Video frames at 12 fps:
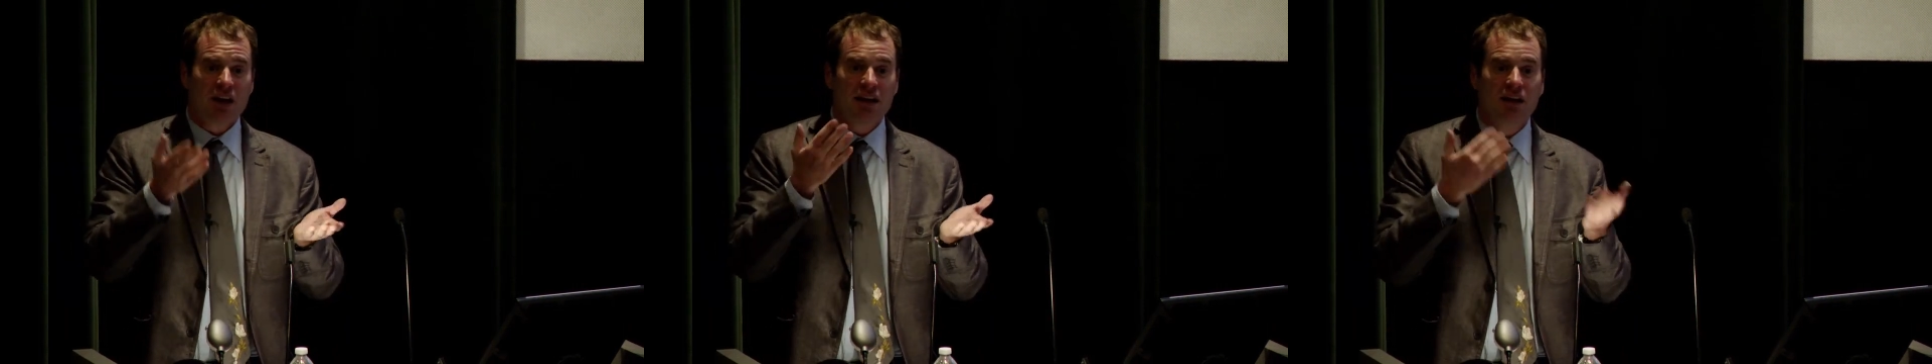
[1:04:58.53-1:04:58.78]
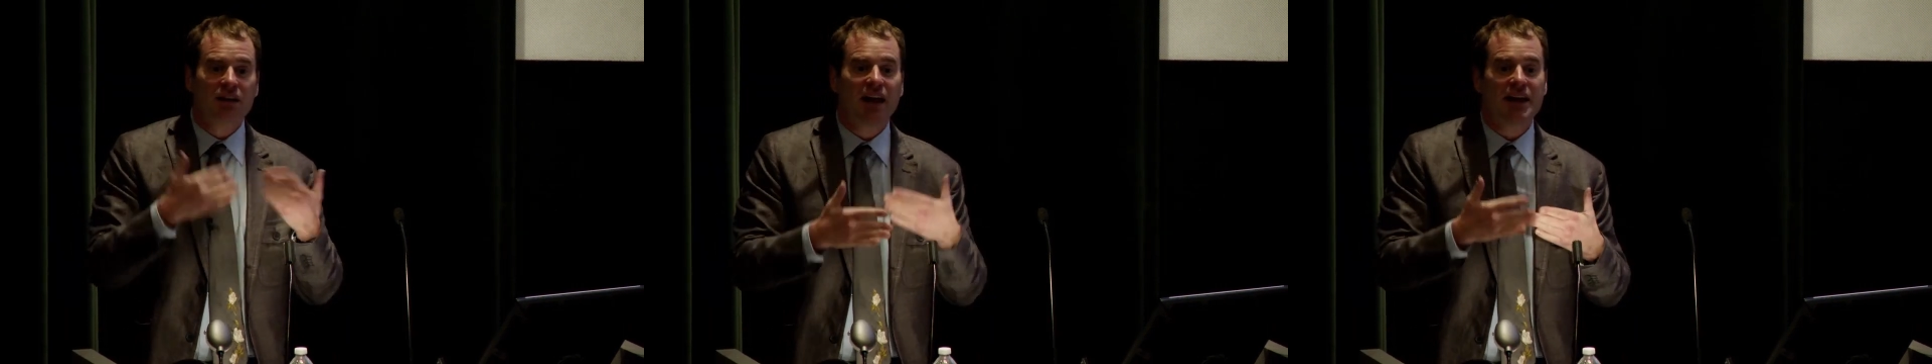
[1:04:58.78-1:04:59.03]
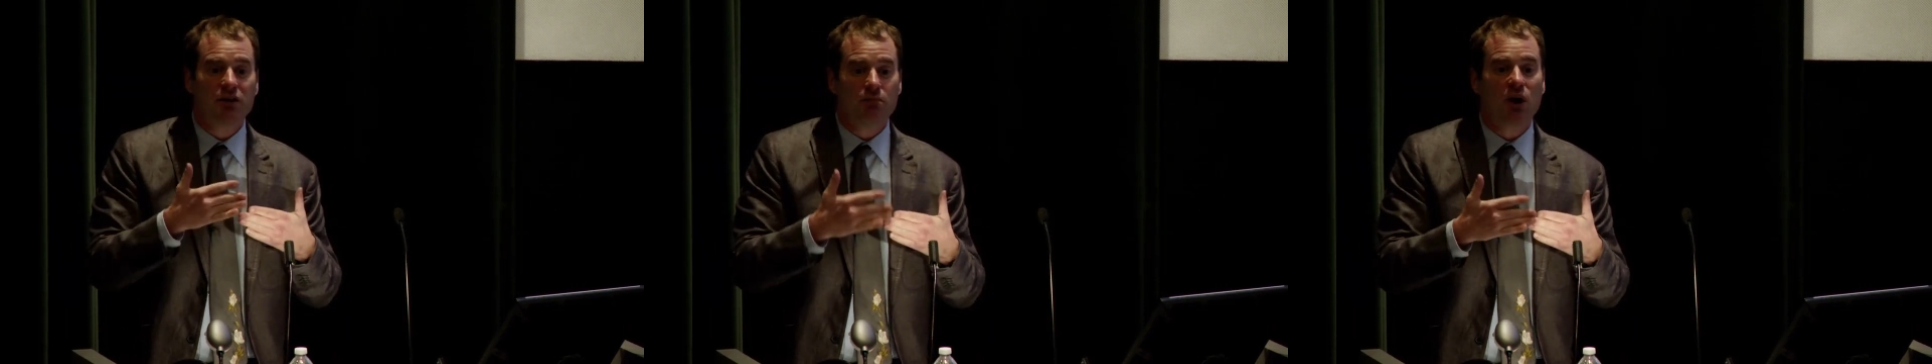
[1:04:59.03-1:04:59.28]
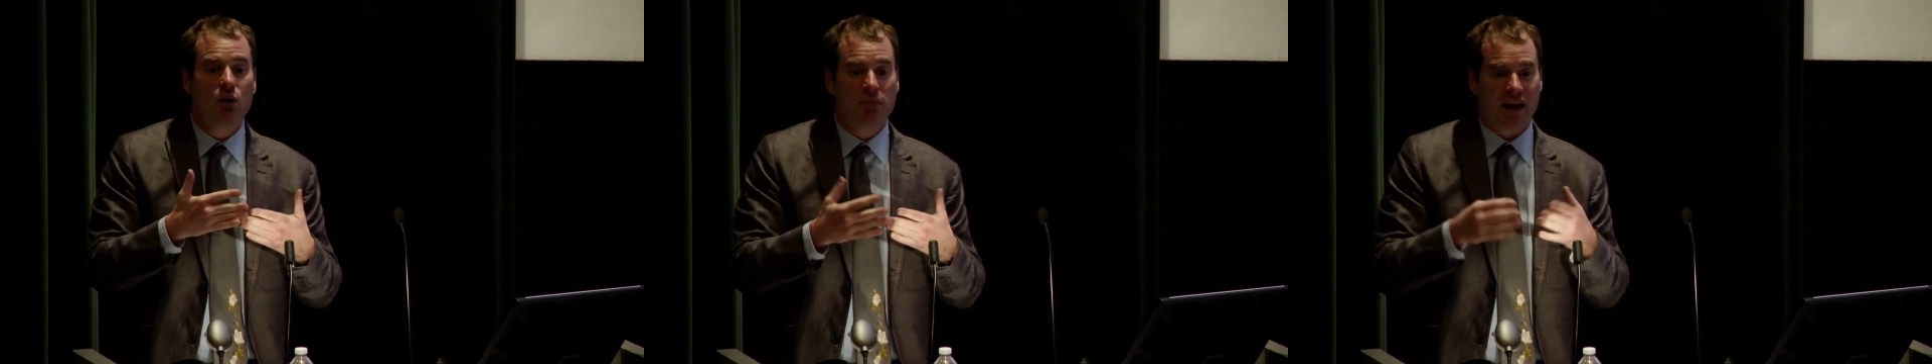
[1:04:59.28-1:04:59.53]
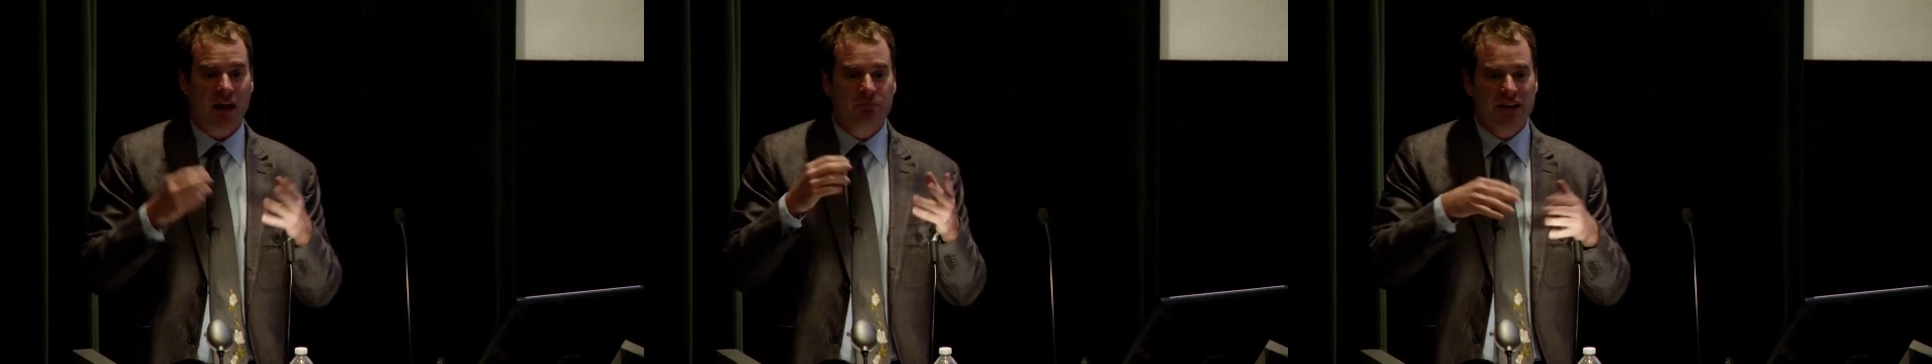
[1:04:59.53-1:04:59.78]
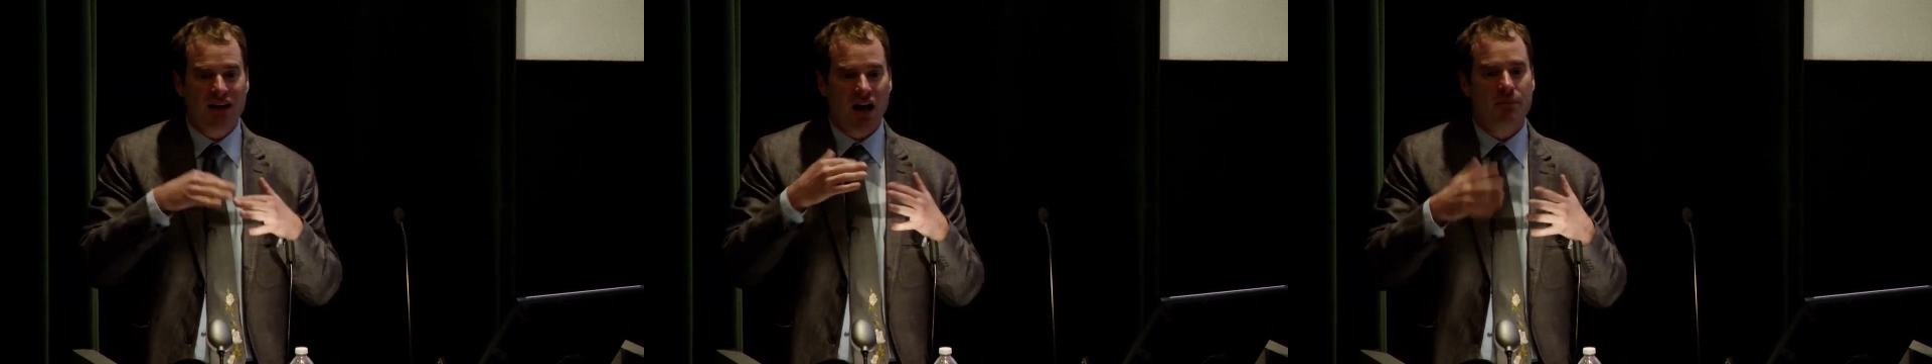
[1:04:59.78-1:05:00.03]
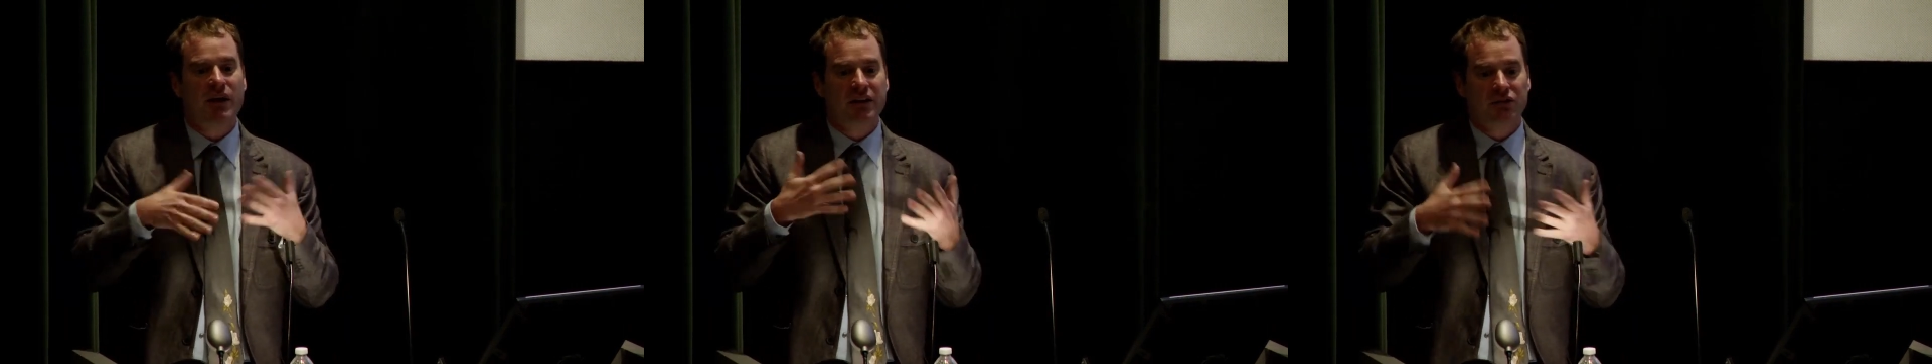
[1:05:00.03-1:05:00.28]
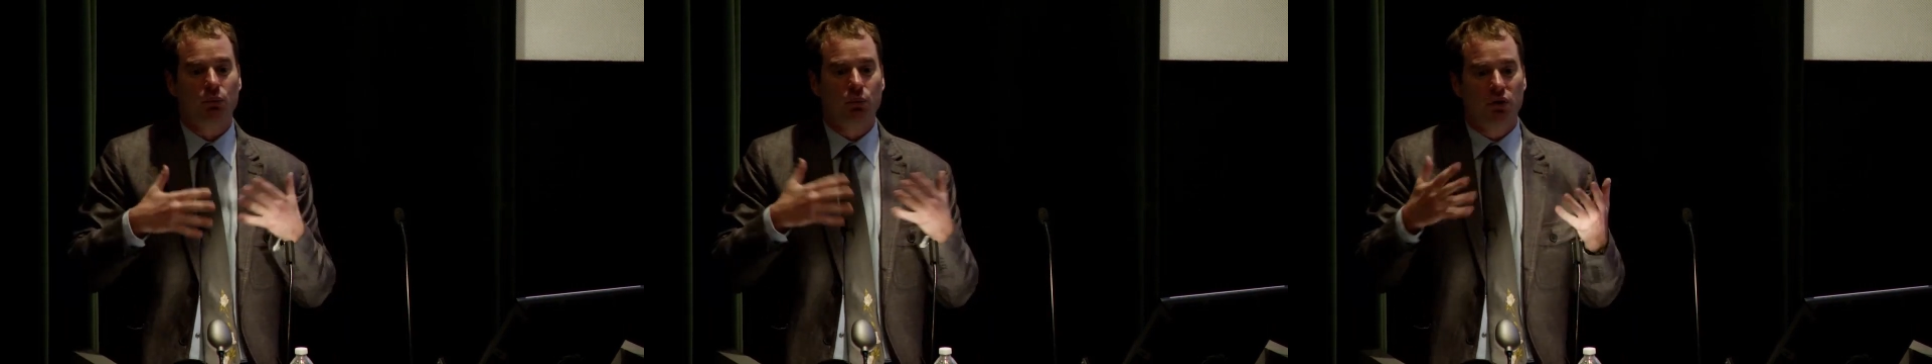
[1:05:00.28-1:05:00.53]
in a later moment and become,
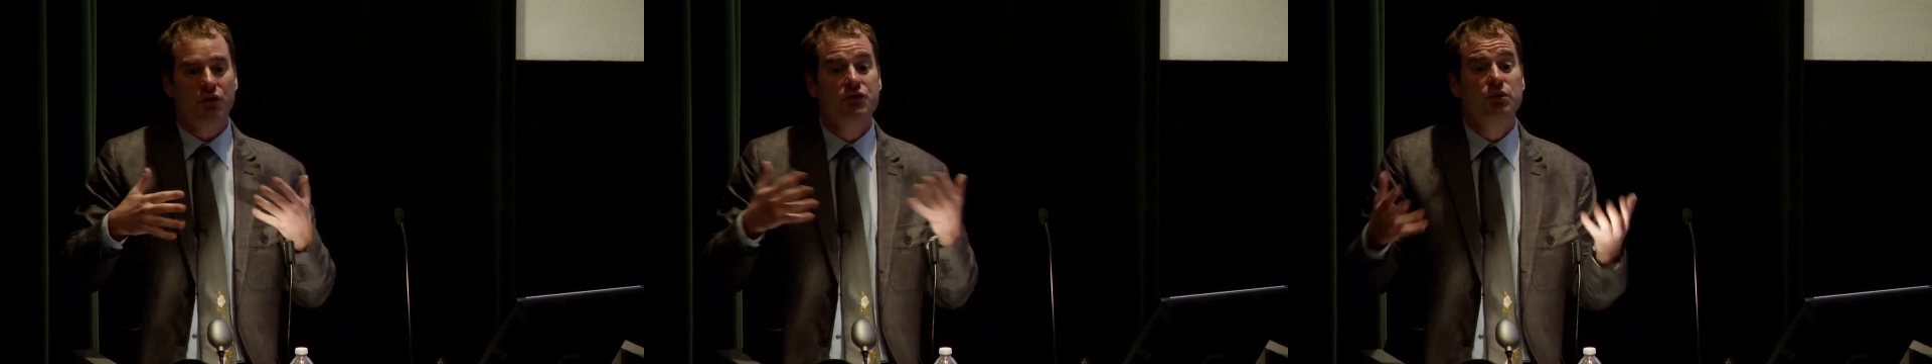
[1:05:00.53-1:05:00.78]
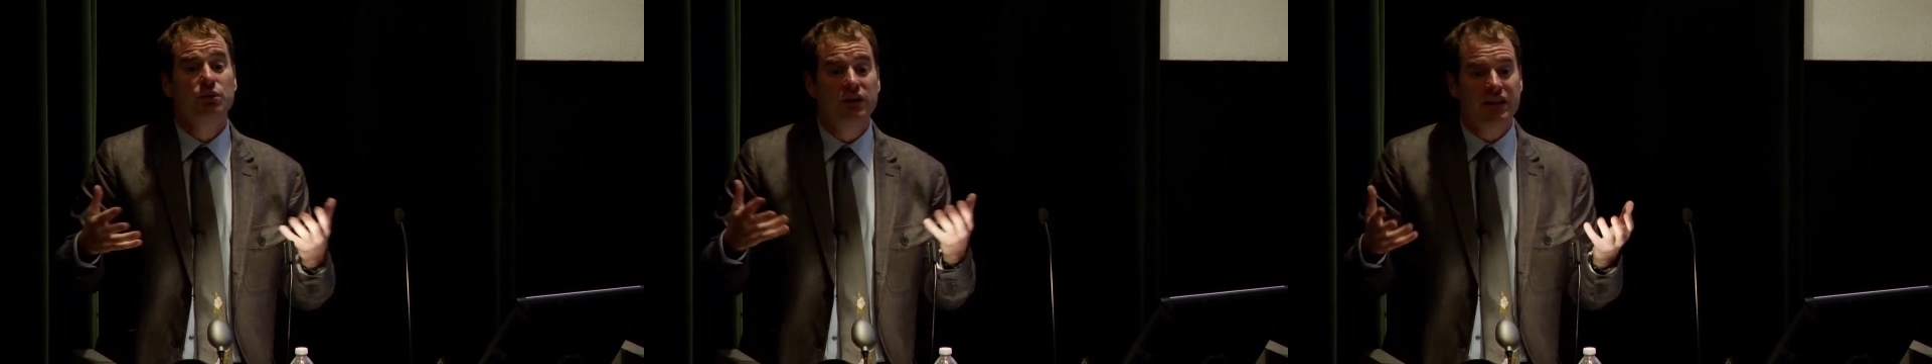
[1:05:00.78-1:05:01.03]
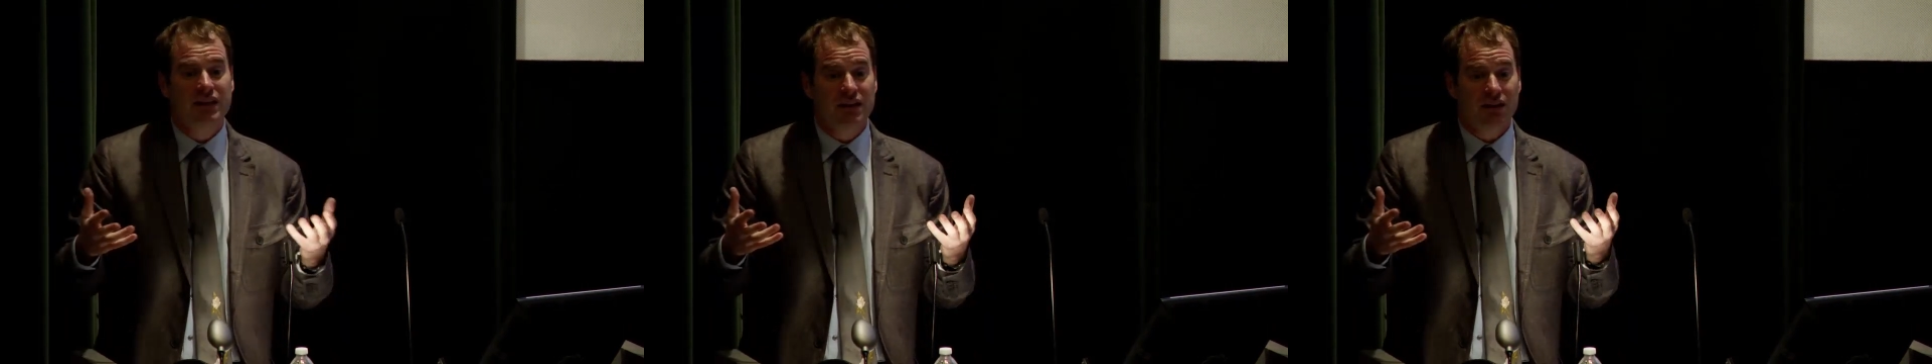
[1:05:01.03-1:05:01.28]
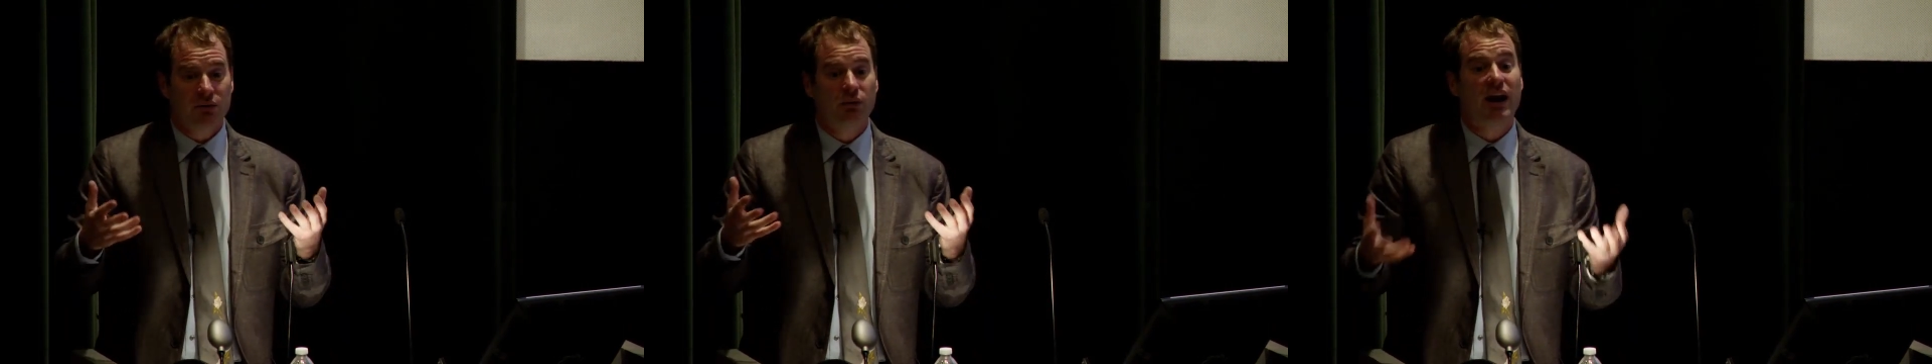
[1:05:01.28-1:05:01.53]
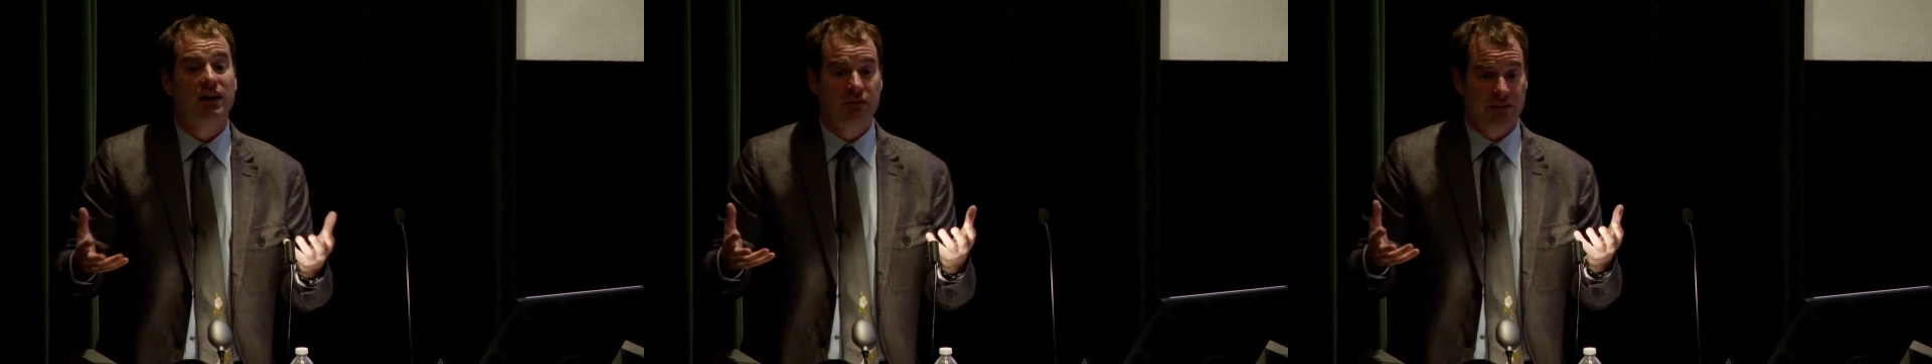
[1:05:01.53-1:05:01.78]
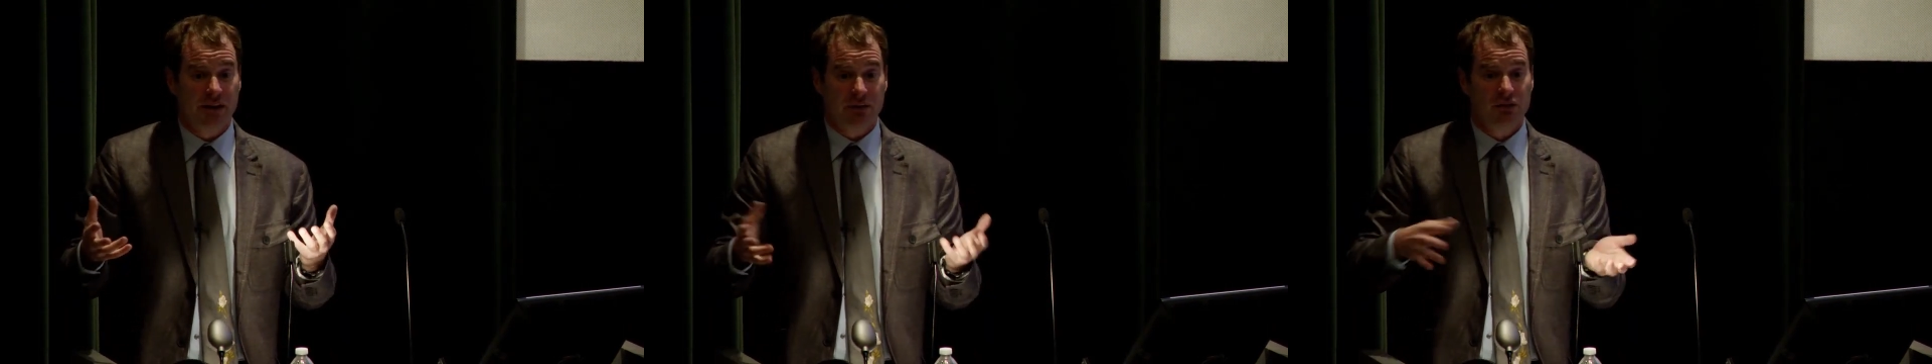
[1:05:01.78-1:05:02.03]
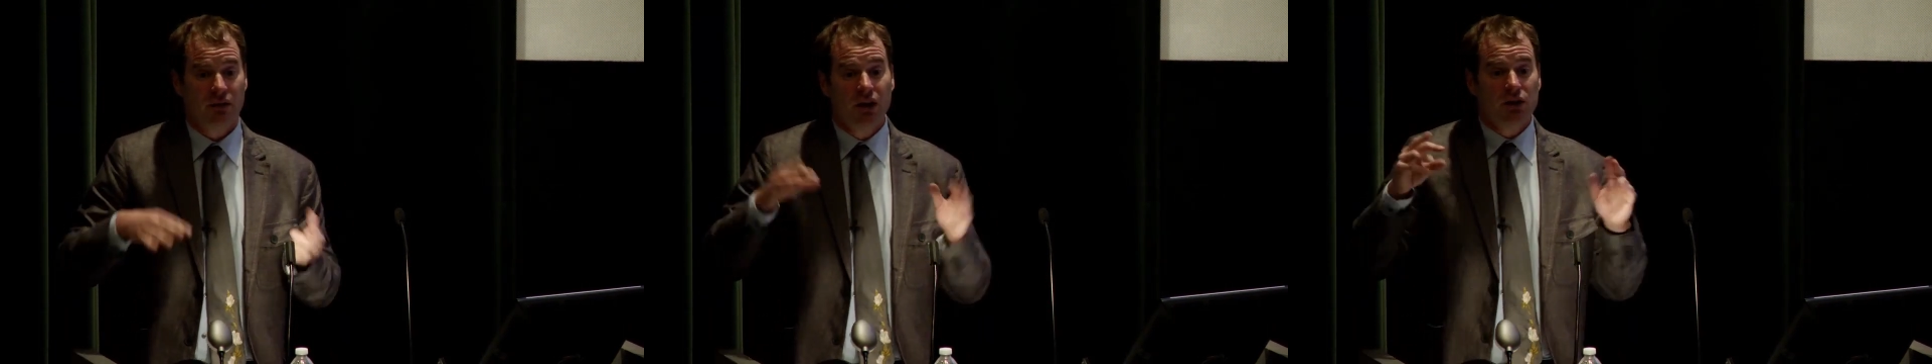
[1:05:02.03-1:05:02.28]
as it were, newly relevant,